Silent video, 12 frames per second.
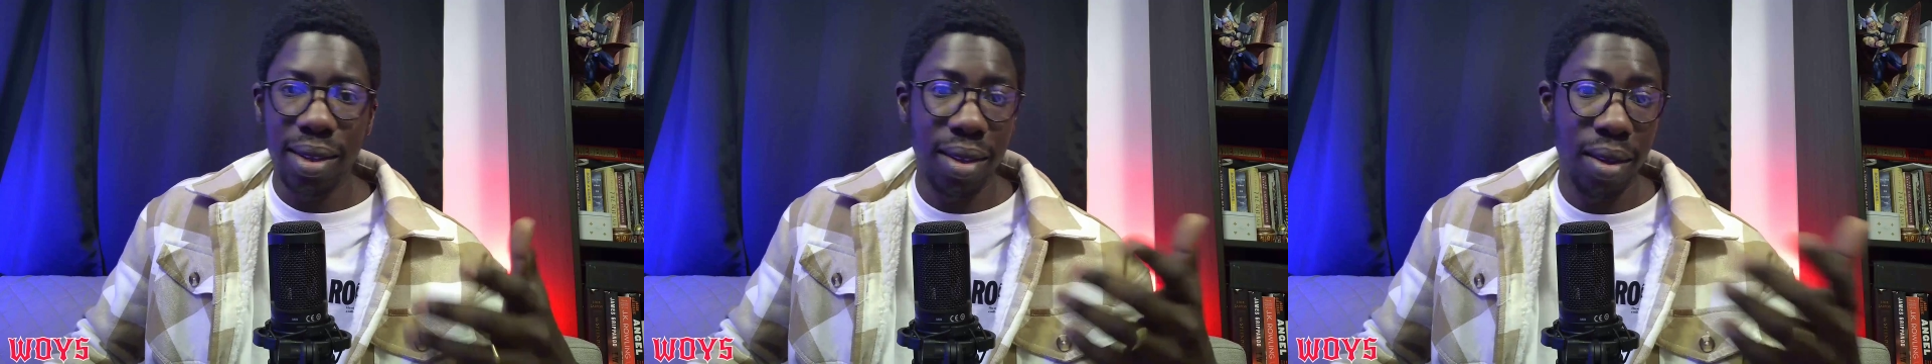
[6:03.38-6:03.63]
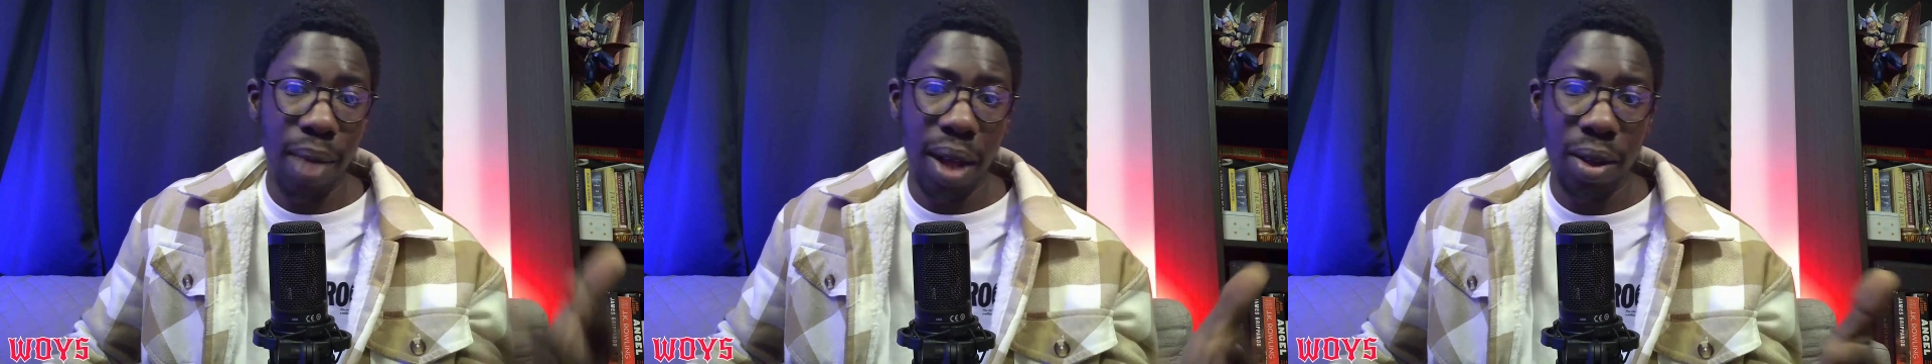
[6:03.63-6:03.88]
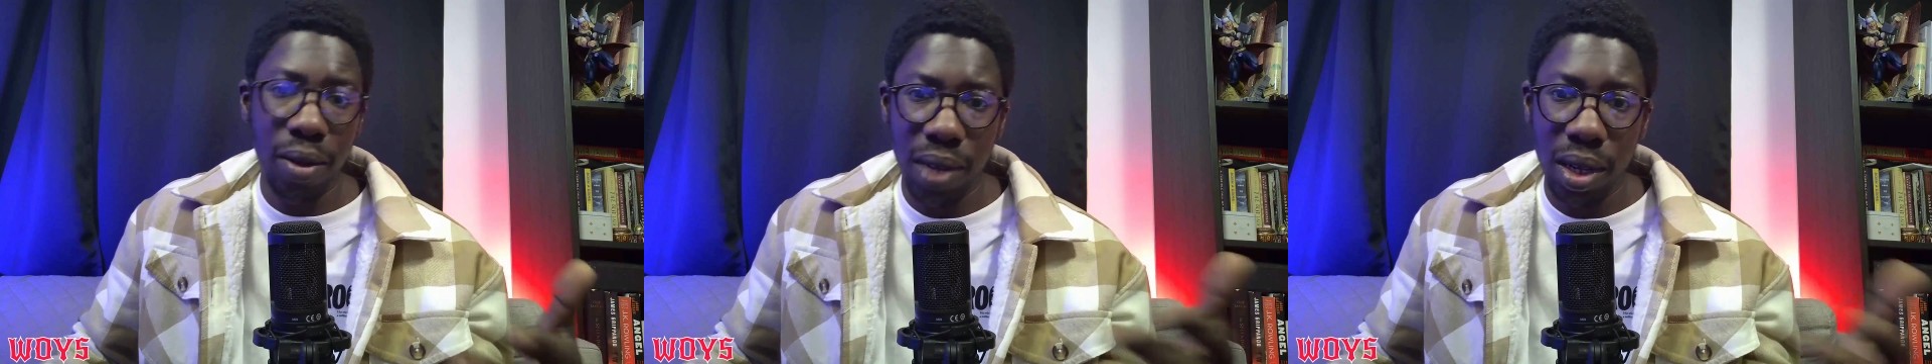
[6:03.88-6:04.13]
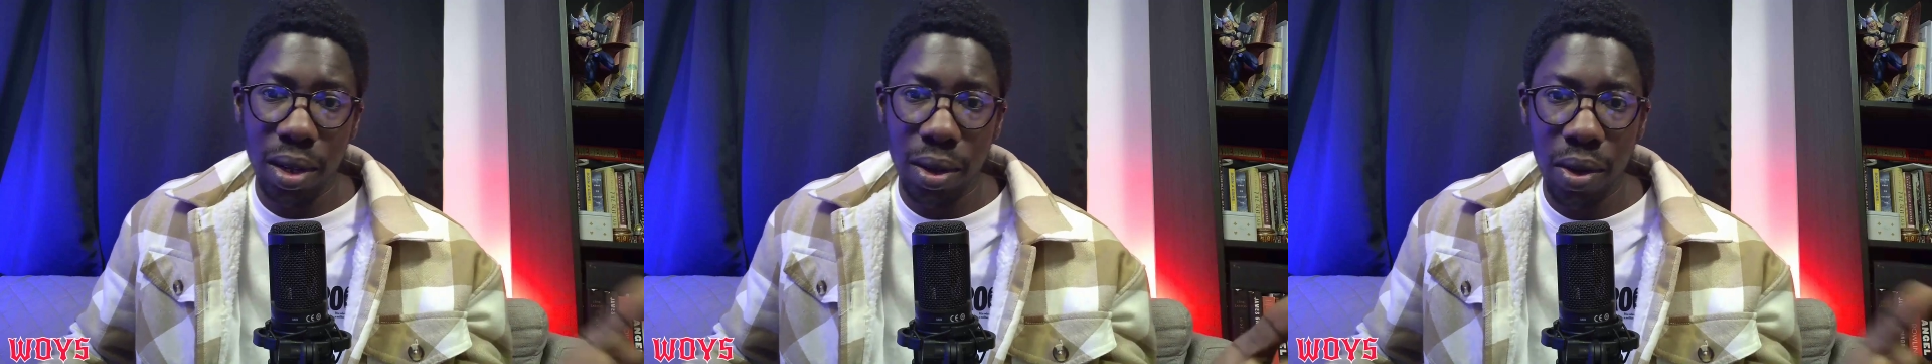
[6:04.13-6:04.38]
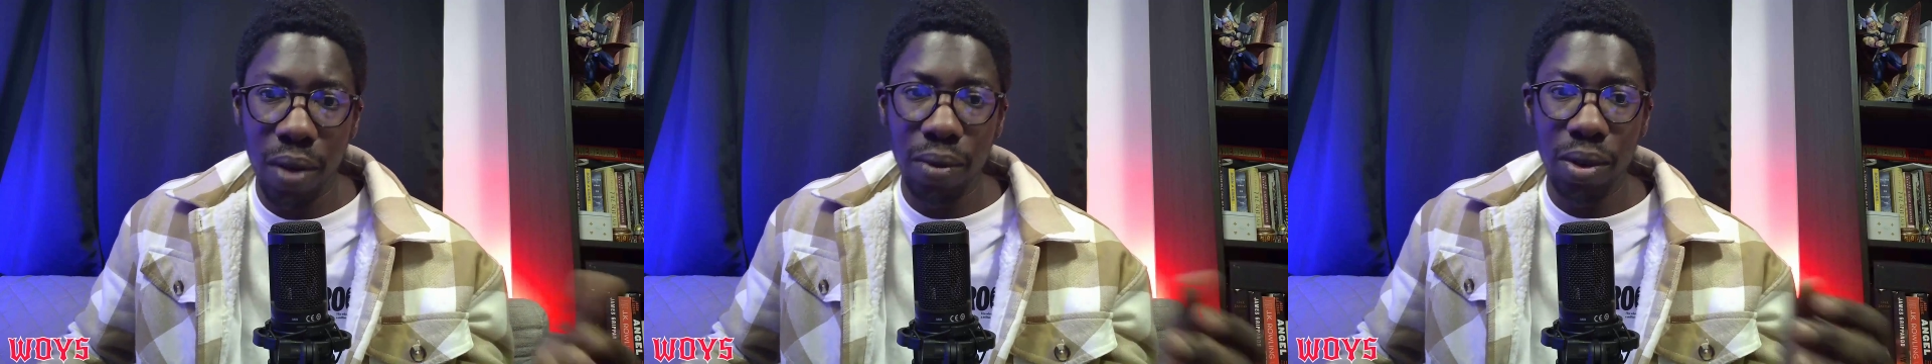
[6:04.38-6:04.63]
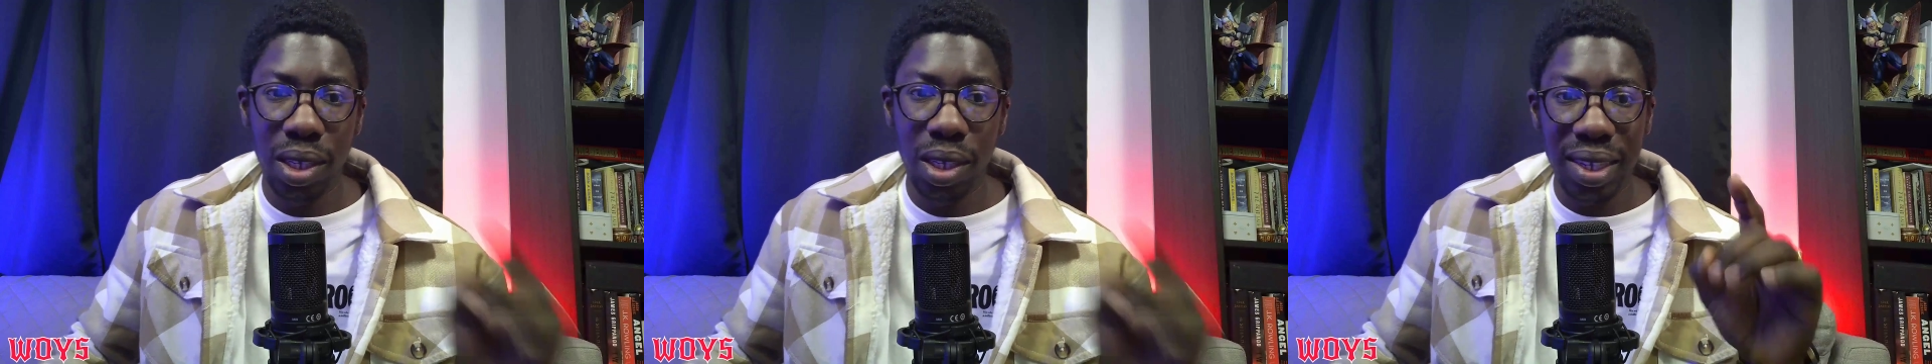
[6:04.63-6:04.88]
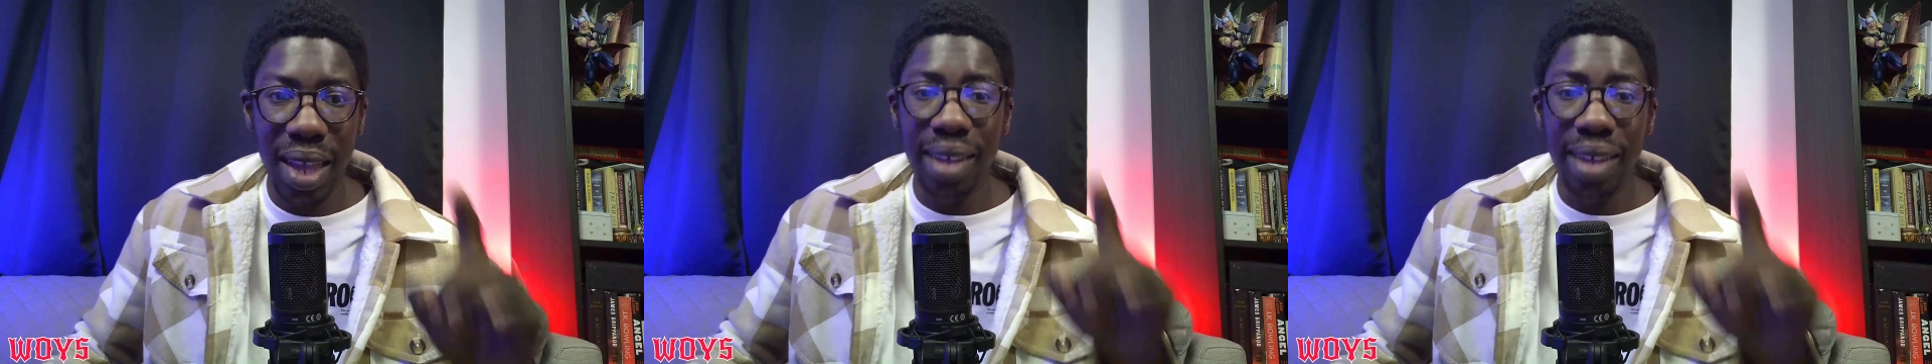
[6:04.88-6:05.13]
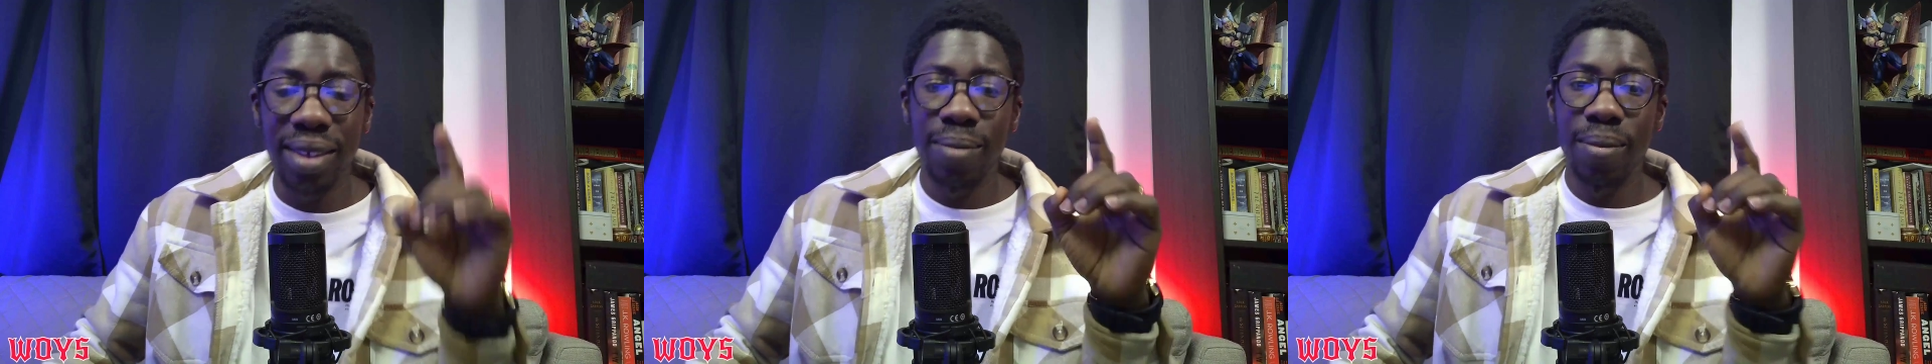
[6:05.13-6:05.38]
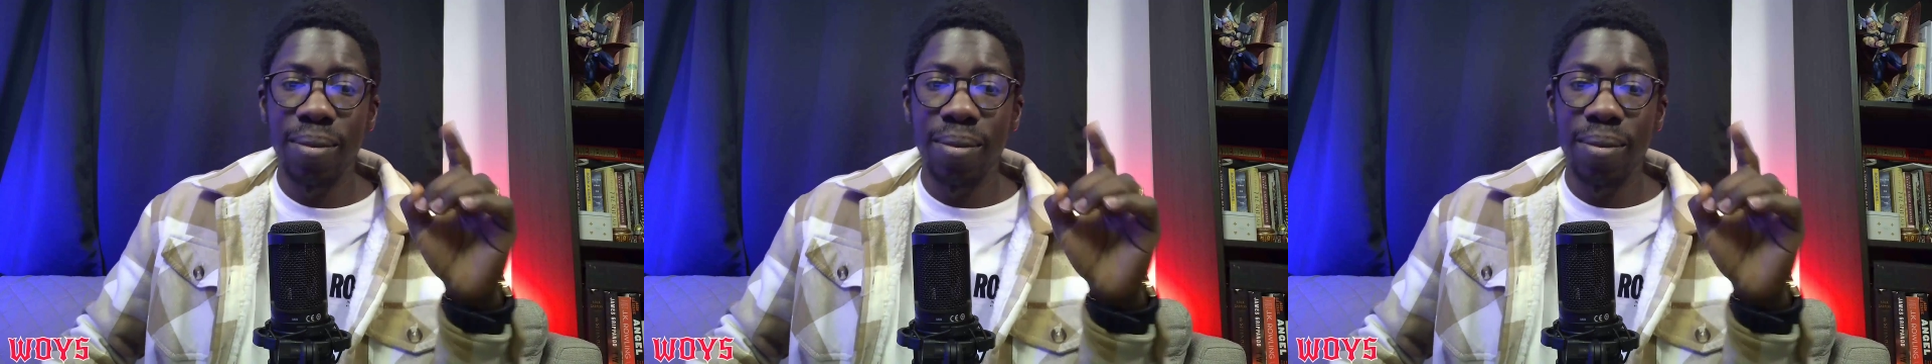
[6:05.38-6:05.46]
the Bank of England governor. He says,